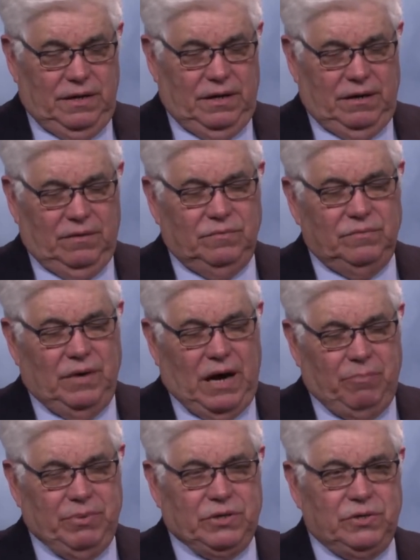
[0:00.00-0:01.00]
uh,
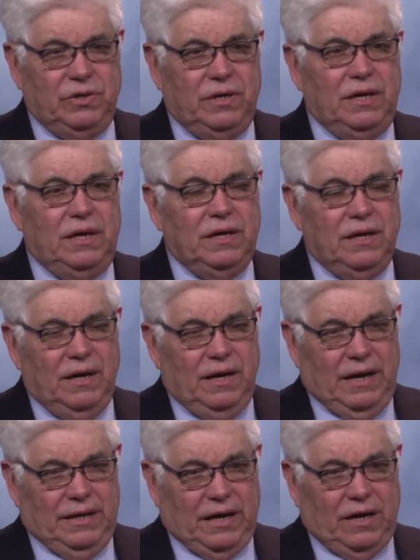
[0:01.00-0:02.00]
opportunity,
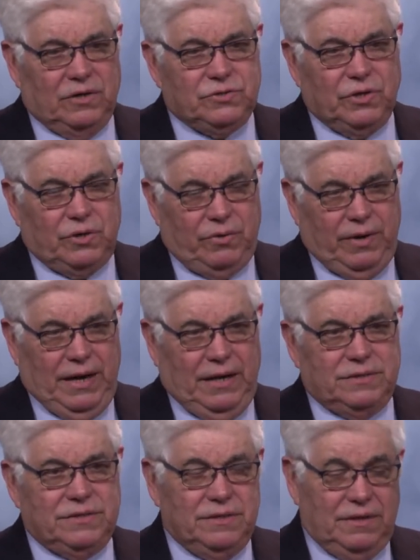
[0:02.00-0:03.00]
and that also
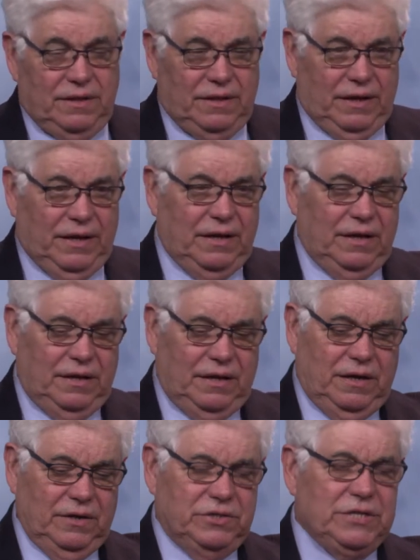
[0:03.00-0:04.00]
creates the
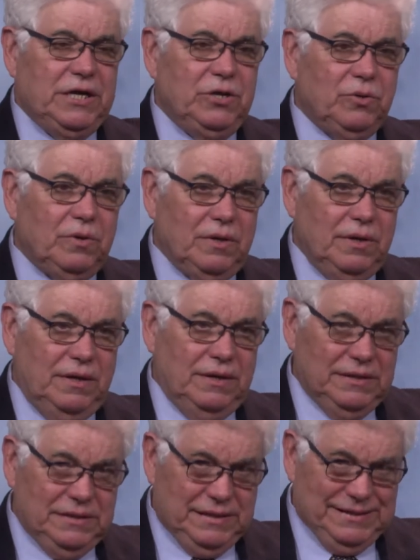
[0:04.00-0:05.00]
continual
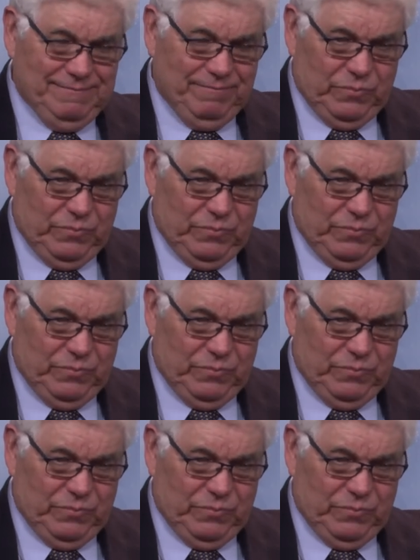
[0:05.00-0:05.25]
uh,